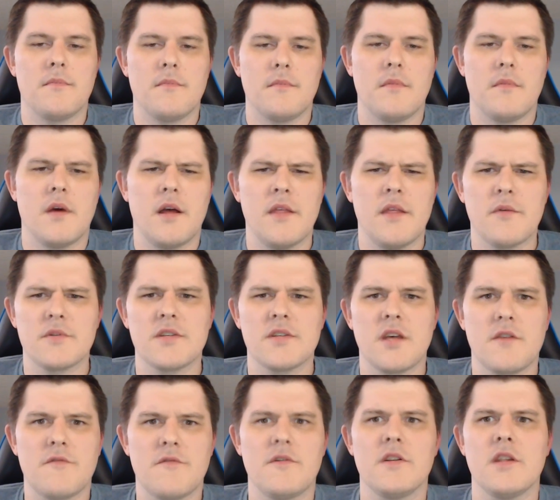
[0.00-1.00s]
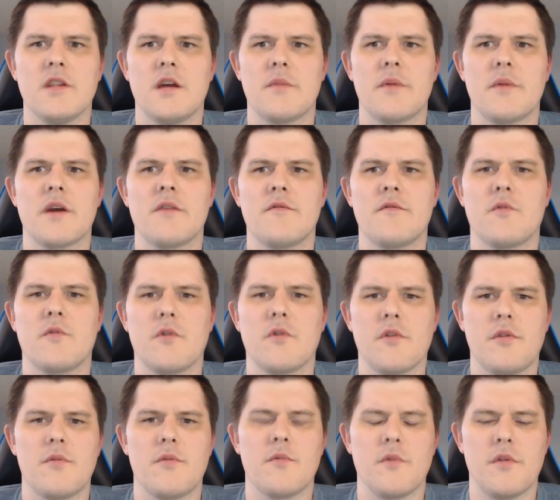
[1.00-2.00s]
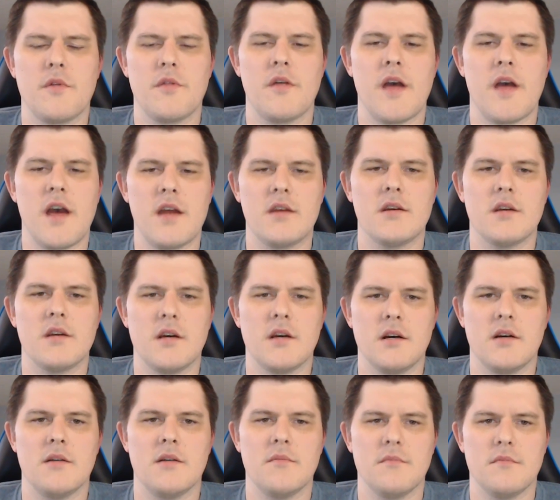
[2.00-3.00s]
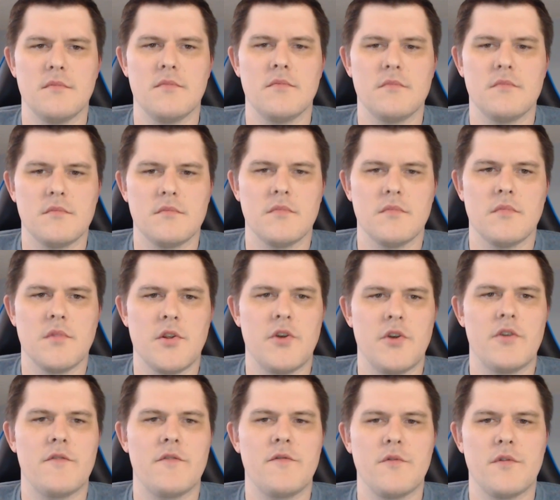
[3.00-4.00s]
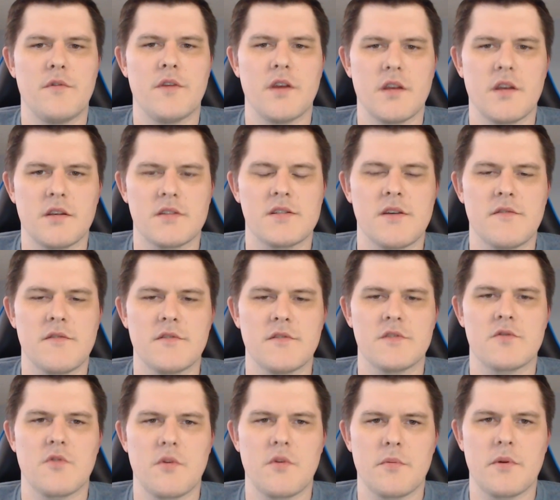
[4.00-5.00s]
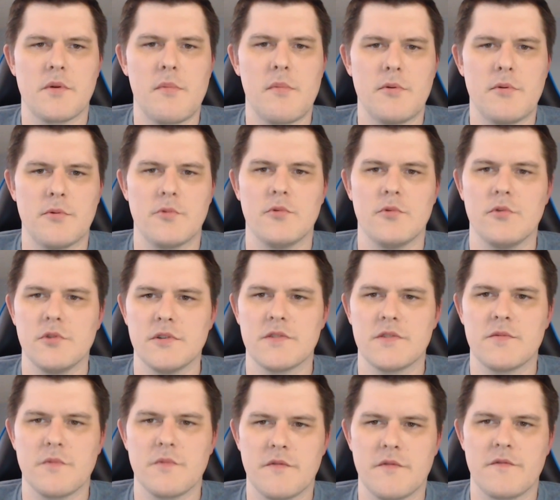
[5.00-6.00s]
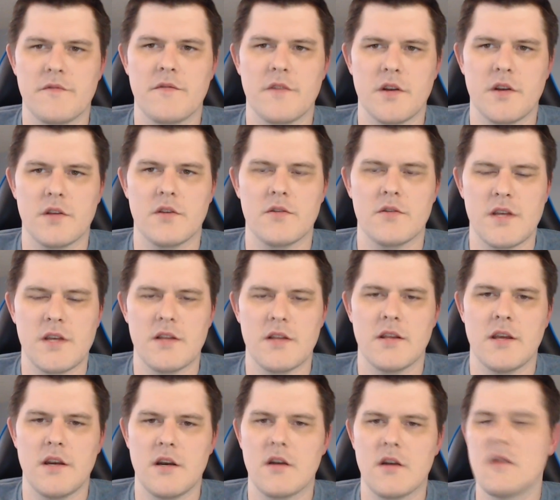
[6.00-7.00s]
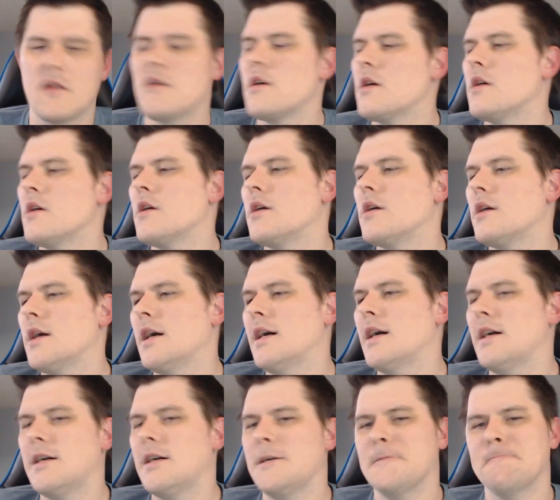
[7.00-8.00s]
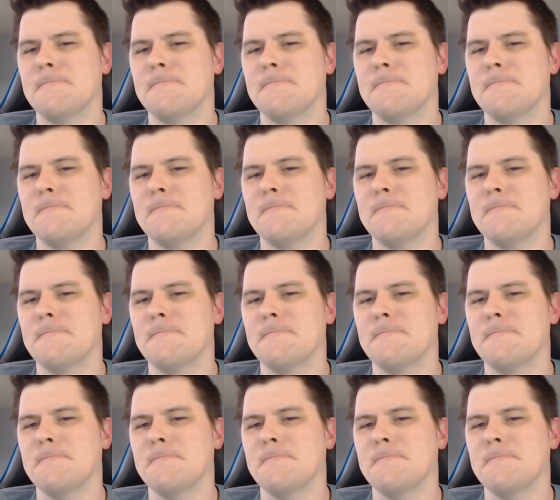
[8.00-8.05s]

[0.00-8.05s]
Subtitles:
And that was a lot of fun, a lot of back and forth with that. Learned a few things, definitely screwed up a couple rules. We figured those out later. I